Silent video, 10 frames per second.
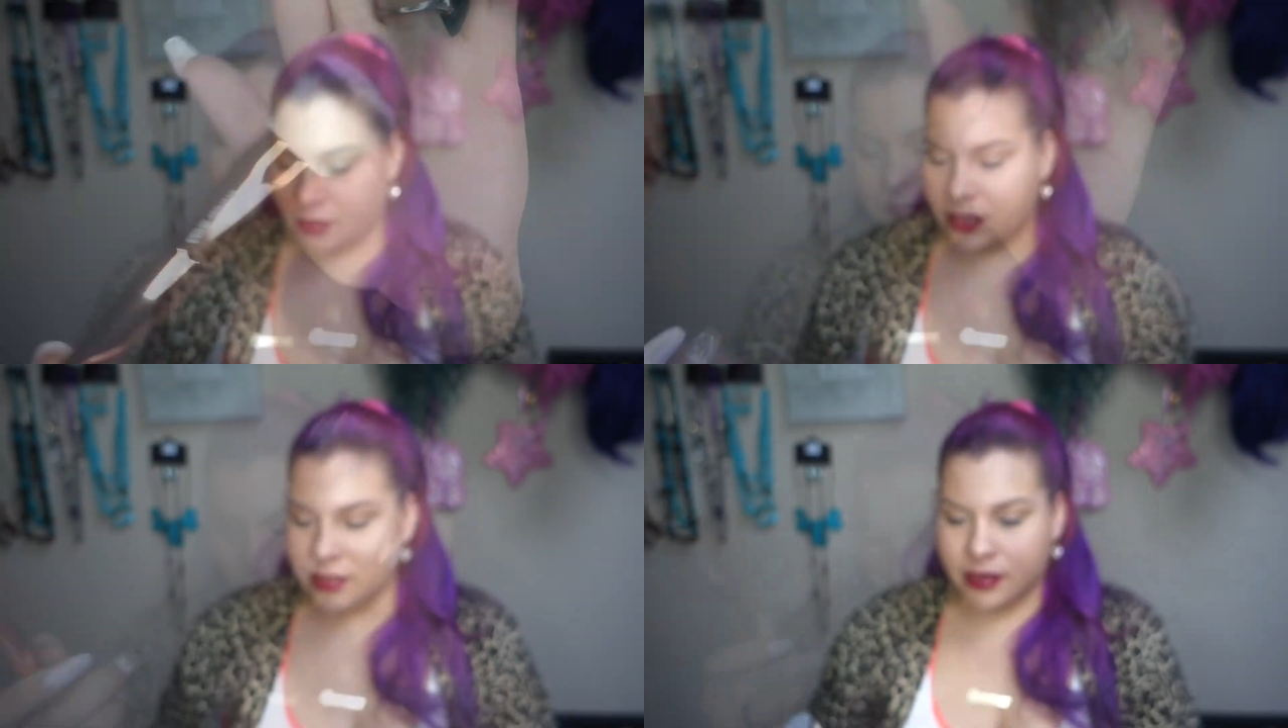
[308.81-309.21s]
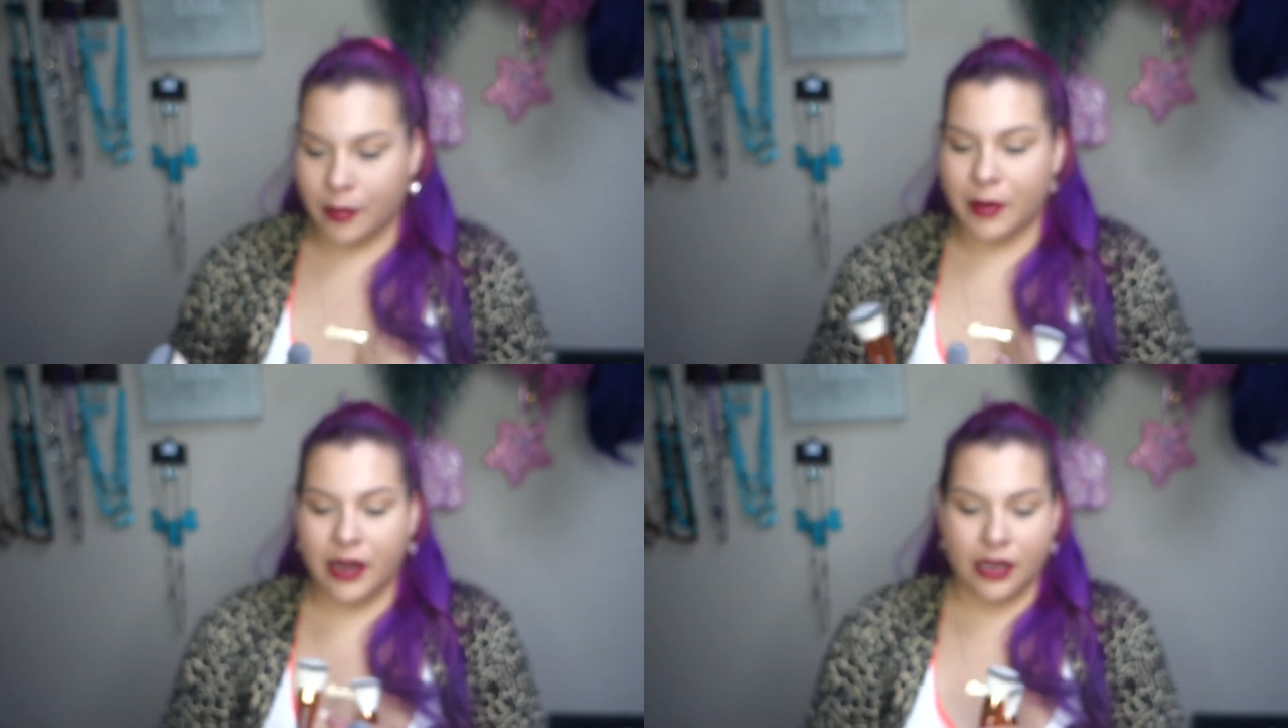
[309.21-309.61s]
This I
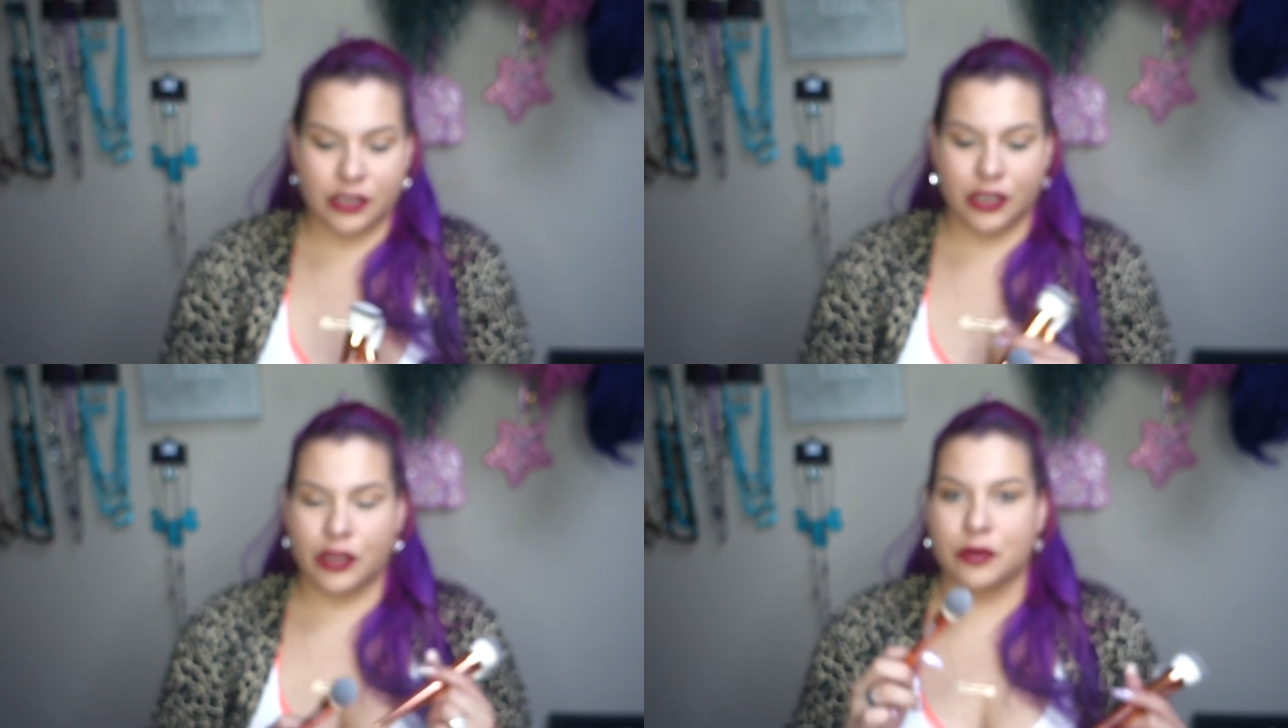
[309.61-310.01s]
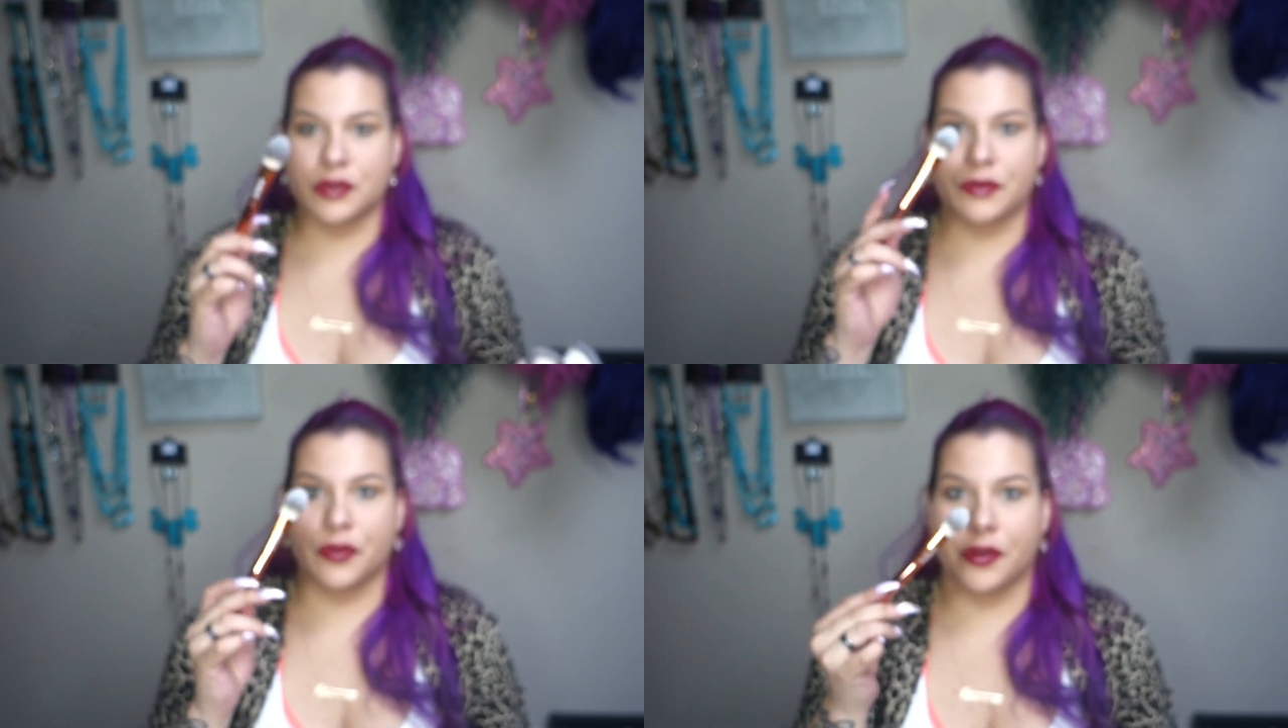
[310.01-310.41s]
might actually
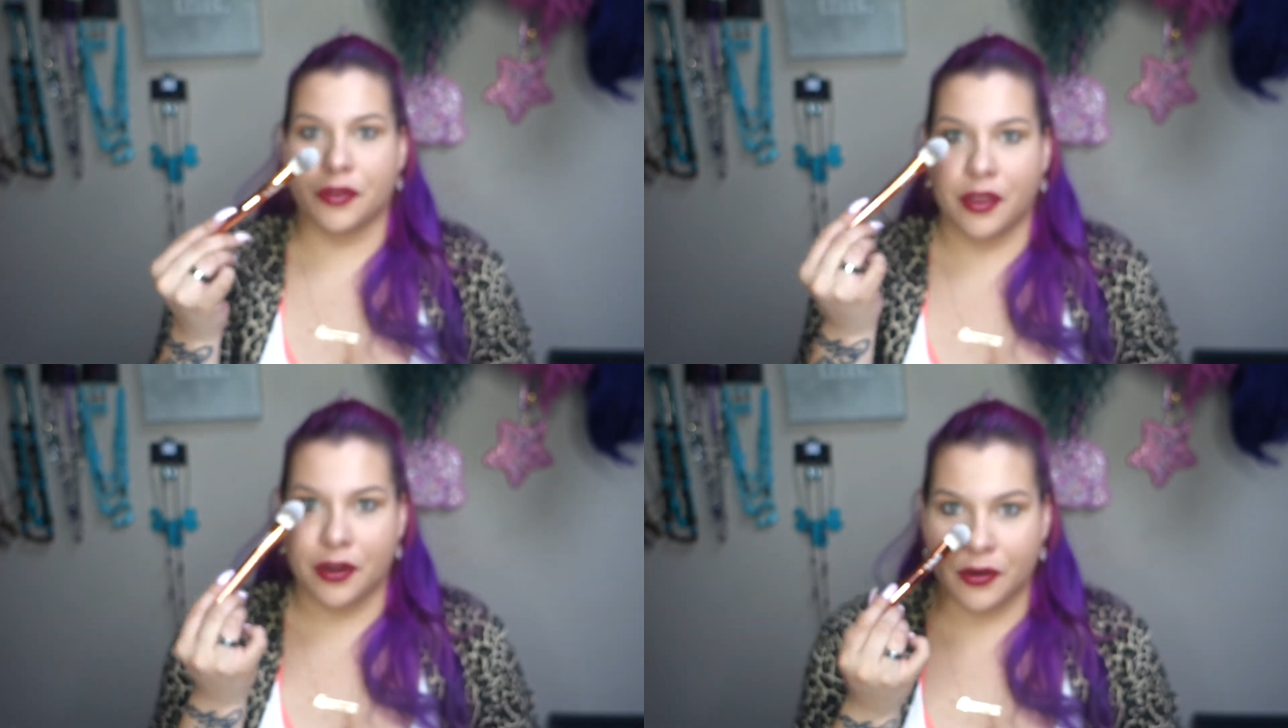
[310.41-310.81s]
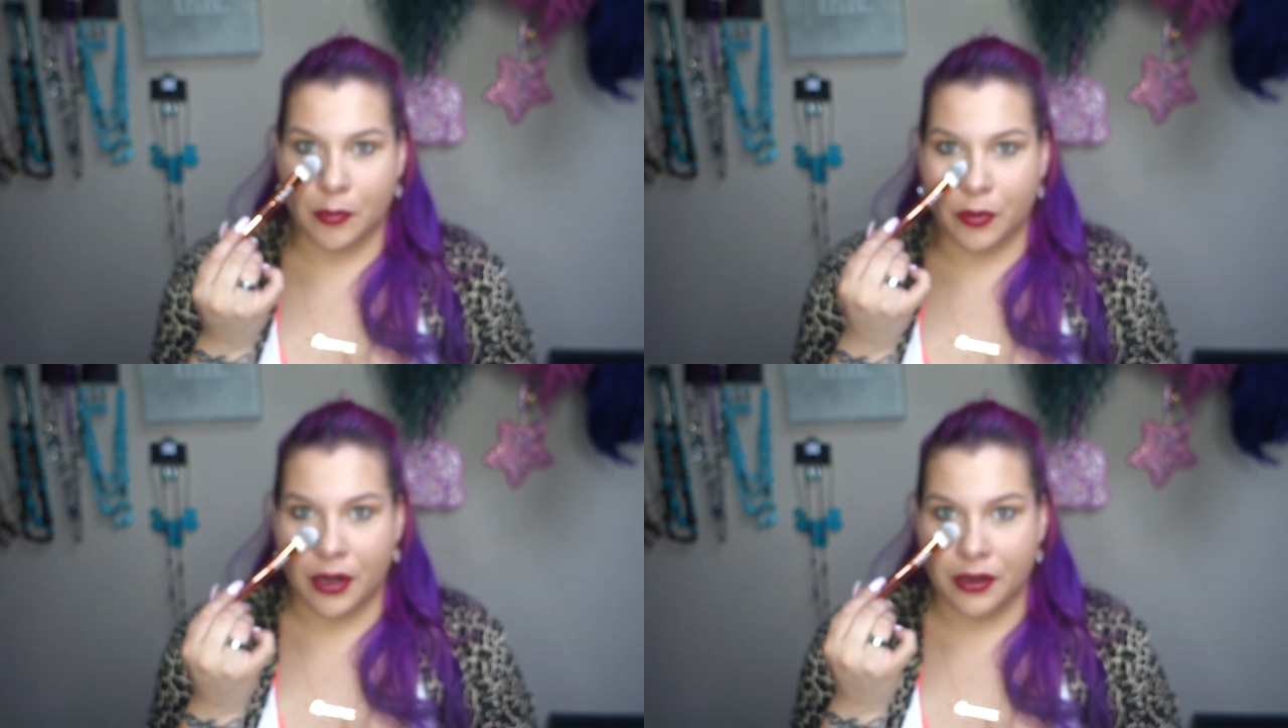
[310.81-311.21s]
use for the under eye
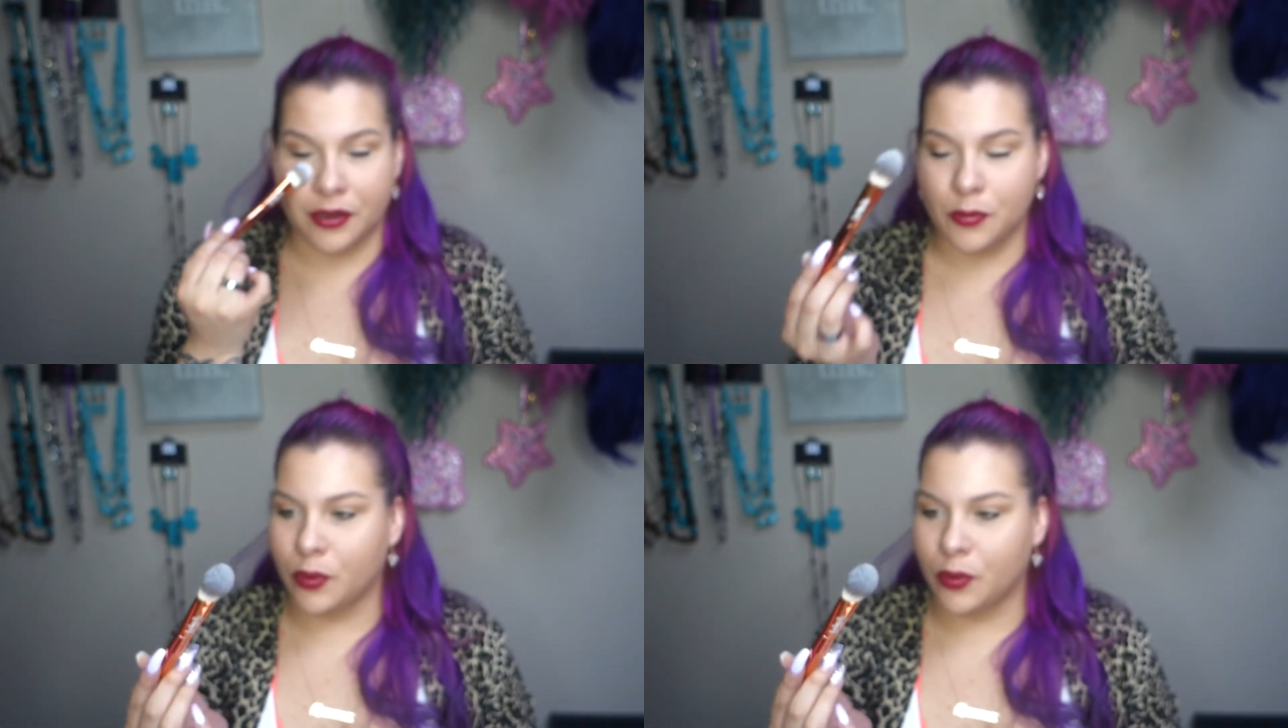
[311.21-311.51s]
brightener,